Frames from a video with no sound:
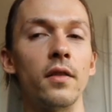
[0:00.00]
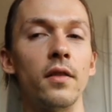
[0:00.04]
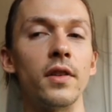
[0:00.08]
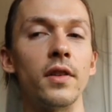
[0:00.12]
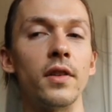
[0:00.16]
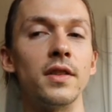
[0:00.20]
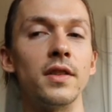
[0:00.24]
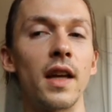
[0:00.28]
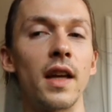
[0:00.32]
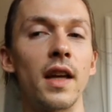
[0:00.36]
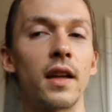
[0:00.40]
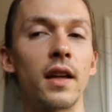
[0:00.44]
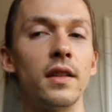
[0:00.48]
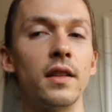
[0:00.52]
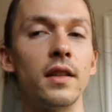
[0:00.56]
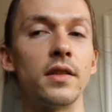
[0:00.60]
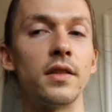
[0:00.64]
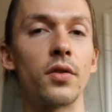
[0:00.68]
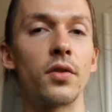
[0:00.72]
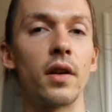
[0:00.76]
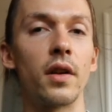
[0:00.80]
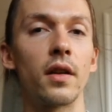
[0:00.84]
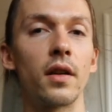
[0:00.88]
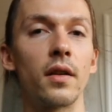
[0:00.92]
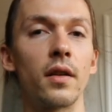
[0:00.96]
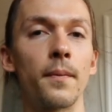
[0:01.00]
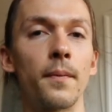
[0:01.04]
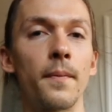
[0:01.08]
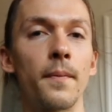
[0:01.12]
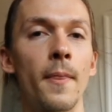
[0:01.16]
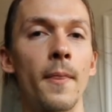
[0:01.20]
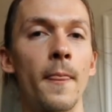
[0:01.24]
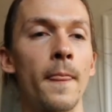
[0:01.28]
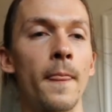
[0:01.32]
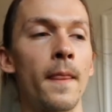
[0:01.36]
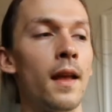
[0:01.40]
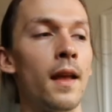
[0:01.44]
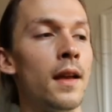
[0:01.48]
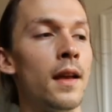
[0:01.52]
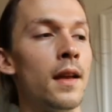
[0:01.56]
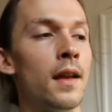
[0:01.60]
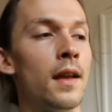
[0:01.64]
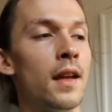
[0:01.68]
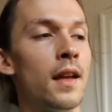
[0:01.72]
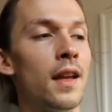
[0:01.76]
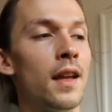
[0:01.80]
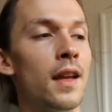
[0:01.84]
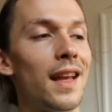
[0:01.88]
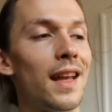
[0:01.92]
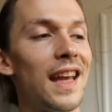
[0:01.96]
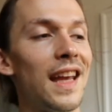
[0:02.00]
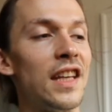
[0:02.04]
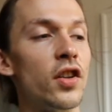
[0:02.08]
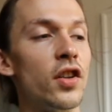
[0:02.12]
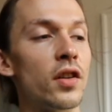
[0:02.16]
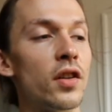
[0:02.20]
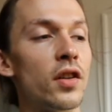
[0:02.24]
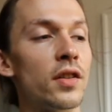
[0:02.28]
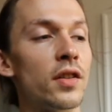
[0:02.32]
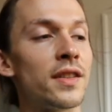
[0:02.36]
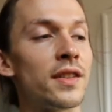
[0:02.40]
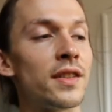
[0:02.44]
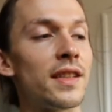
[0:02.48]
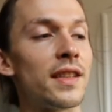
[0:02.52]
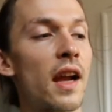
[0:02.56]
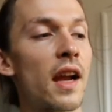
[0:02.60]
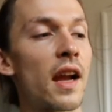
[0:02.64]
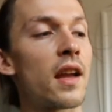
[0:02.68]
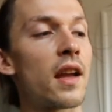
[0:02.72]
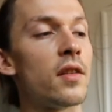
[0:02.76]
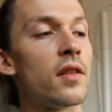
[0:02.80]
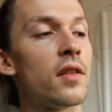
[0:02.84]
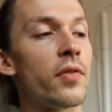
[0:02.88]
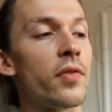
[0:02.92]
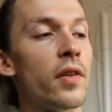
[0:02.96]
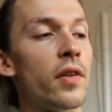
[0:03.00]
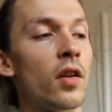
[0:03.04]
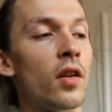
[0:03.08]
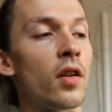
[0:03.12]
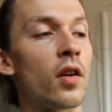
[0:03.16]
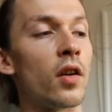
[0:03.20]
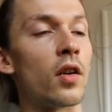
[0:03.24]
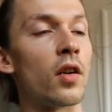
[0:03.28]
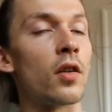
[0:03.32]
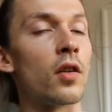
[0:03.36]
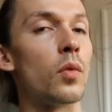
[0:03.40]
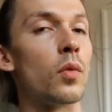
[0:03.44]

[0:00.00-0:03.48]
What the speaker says: of the second string. And your second finger